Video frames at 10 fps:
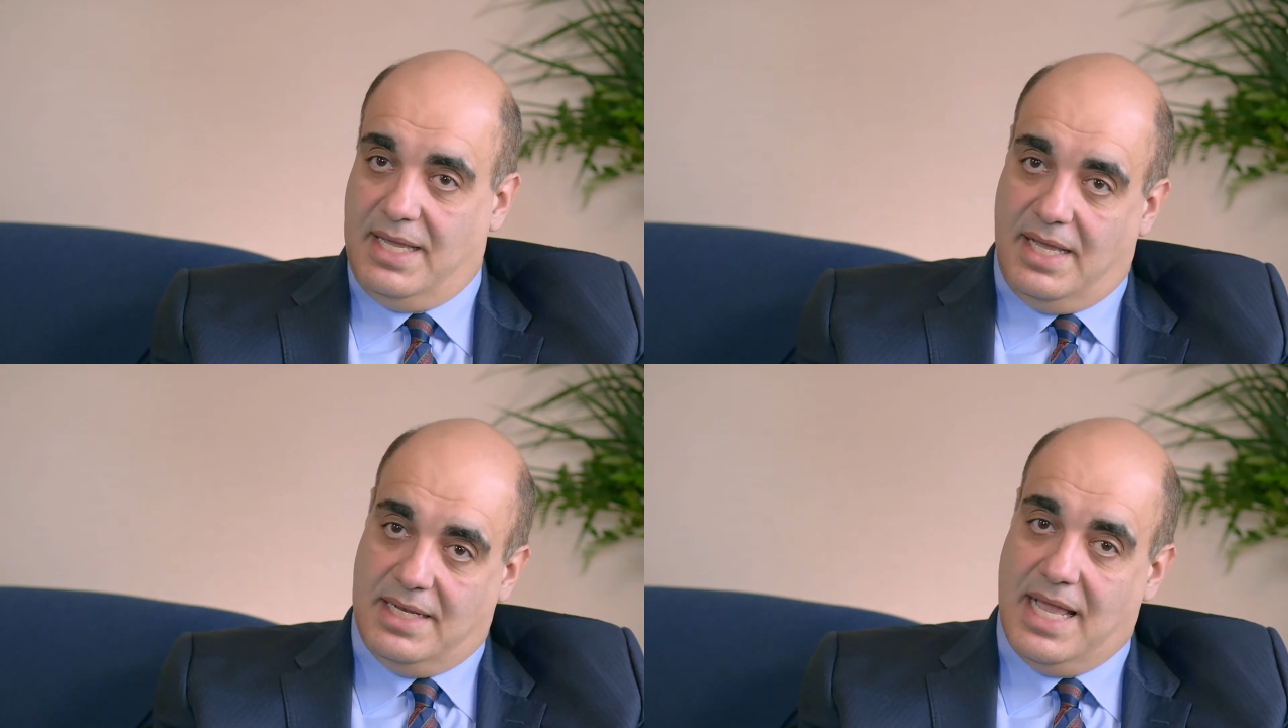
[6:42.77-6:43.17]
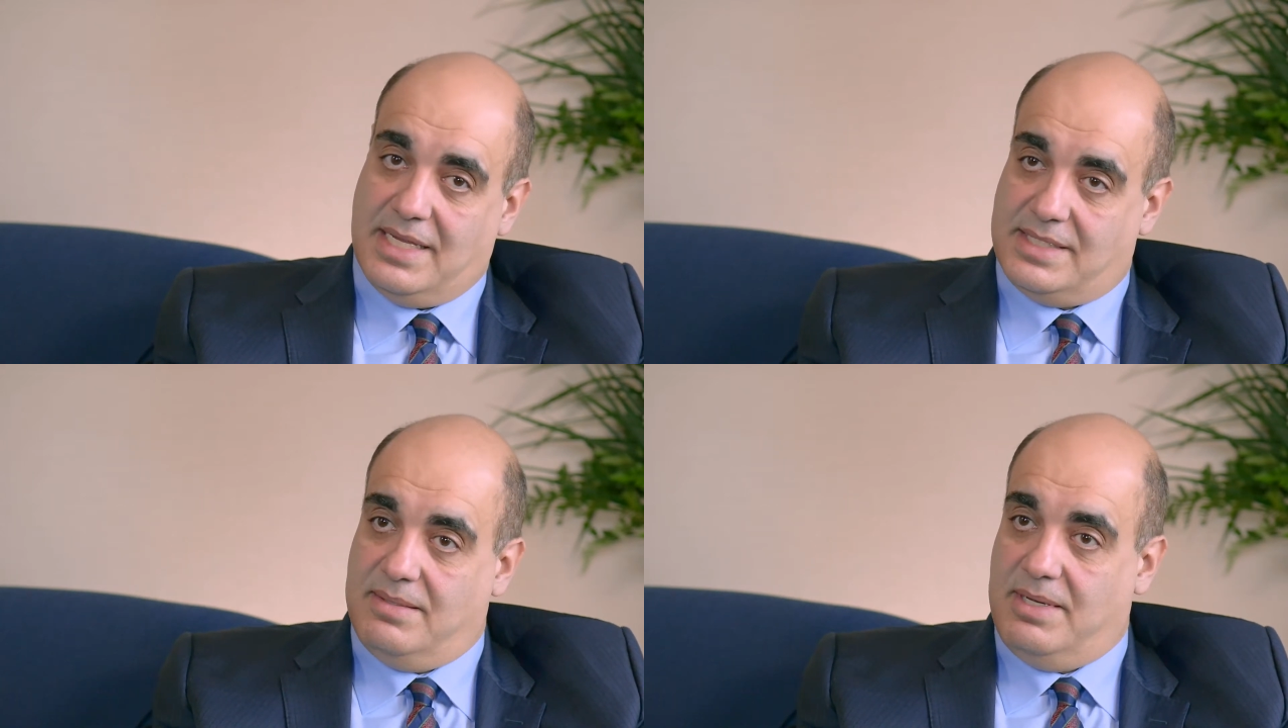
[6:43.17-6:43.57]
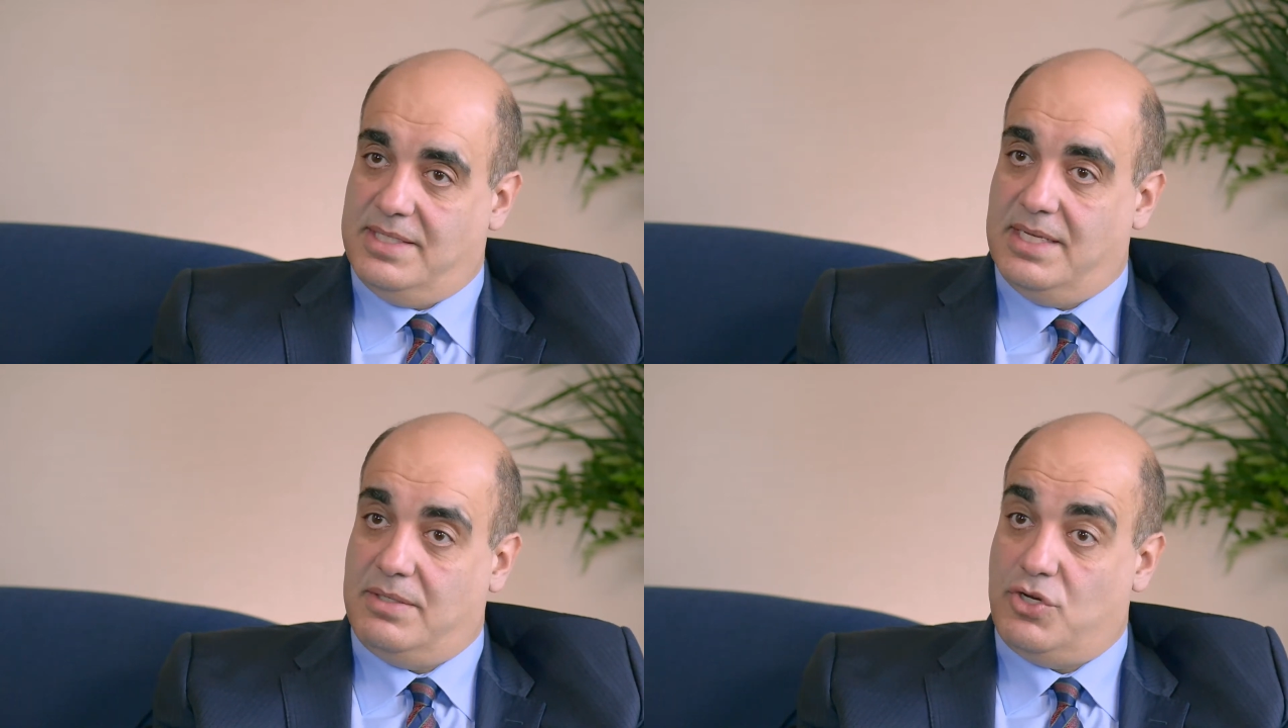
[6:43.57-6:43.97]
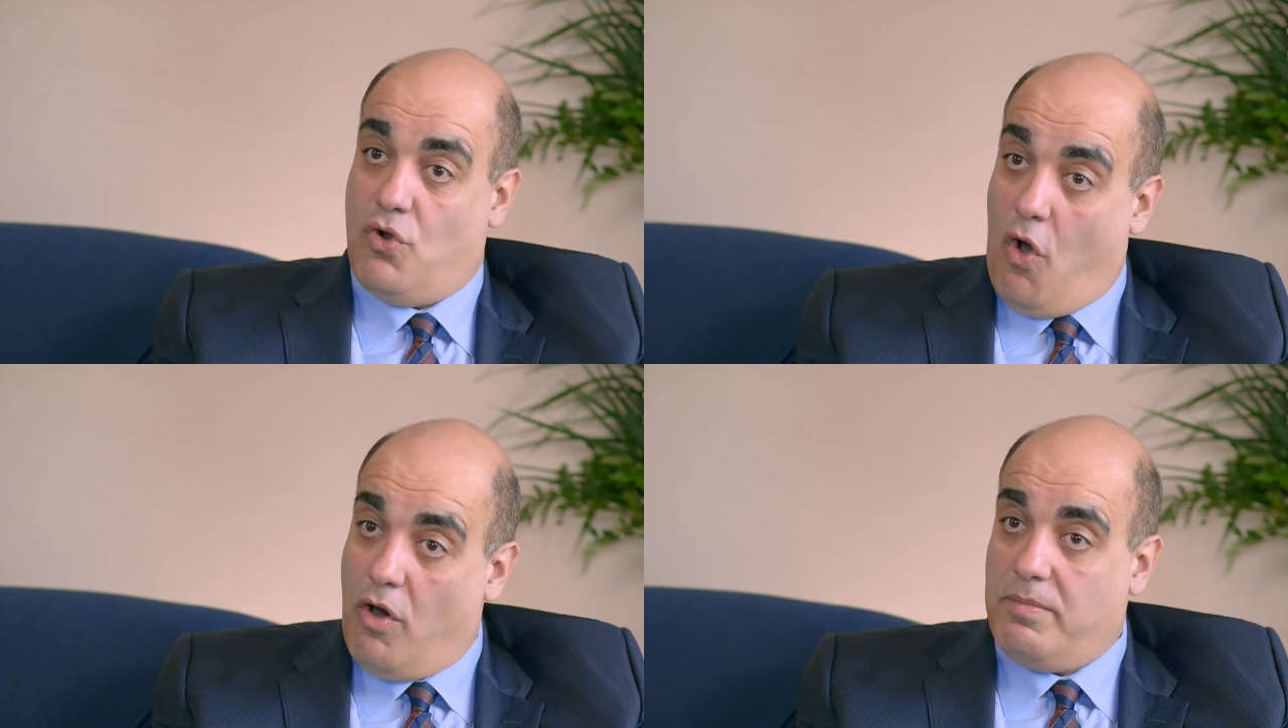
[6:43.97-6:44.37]
I had asked them, I said,
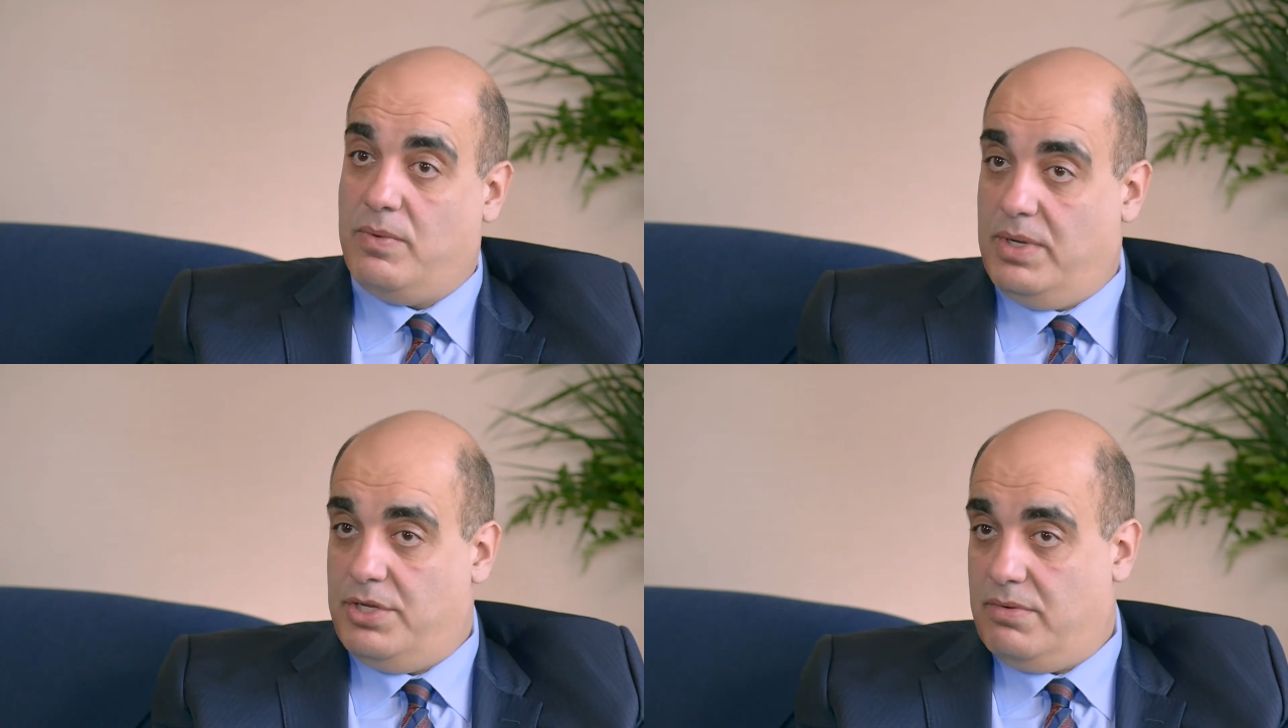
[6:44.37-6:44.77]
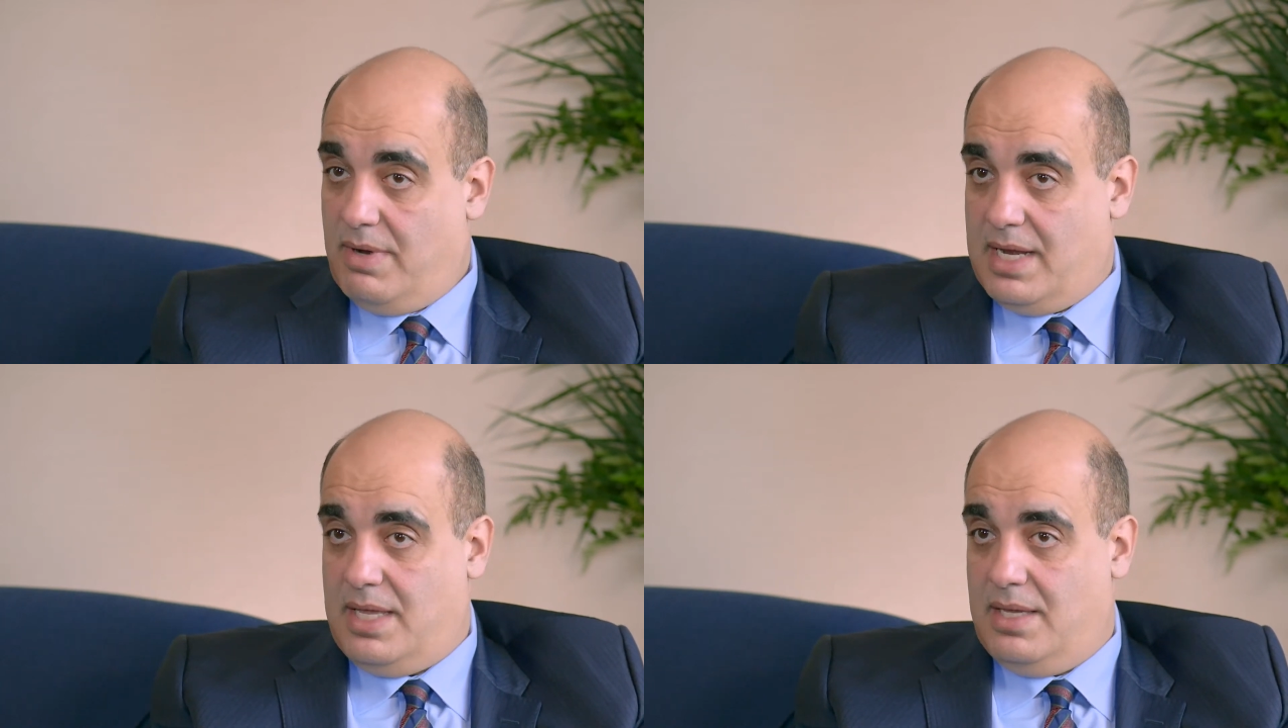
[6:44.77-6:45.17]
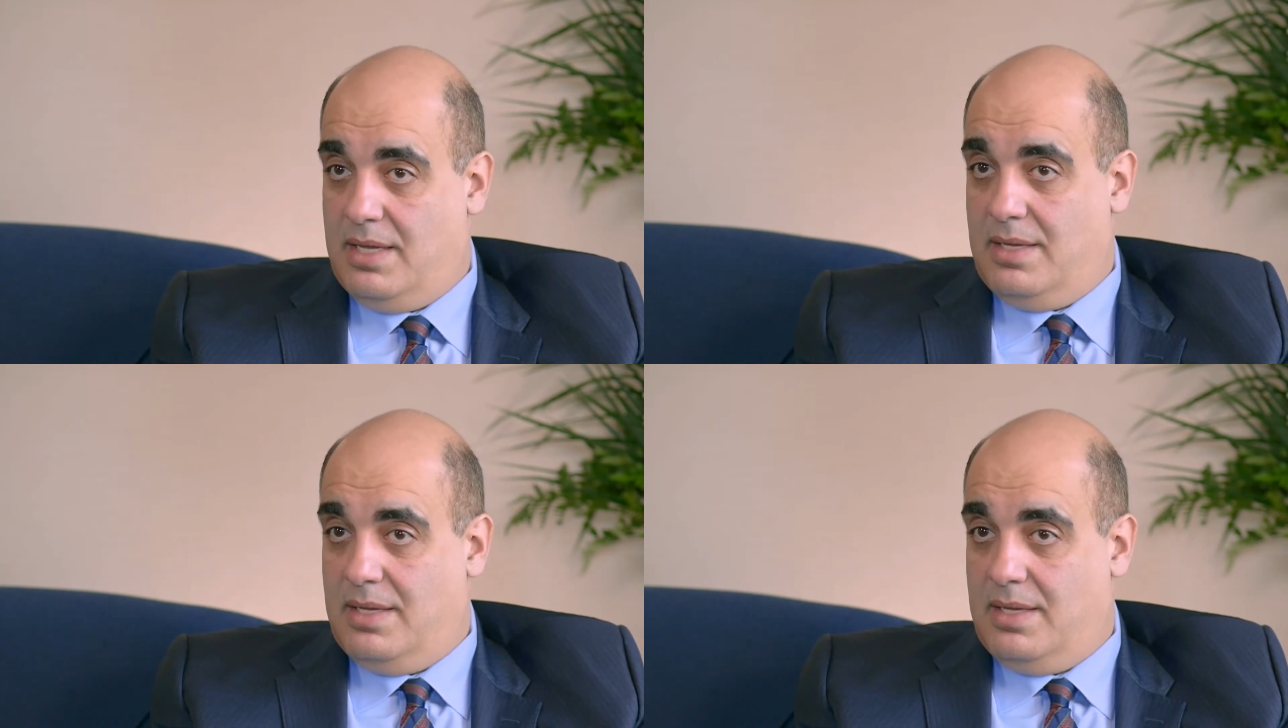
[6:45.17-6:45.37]
call me when you're ready.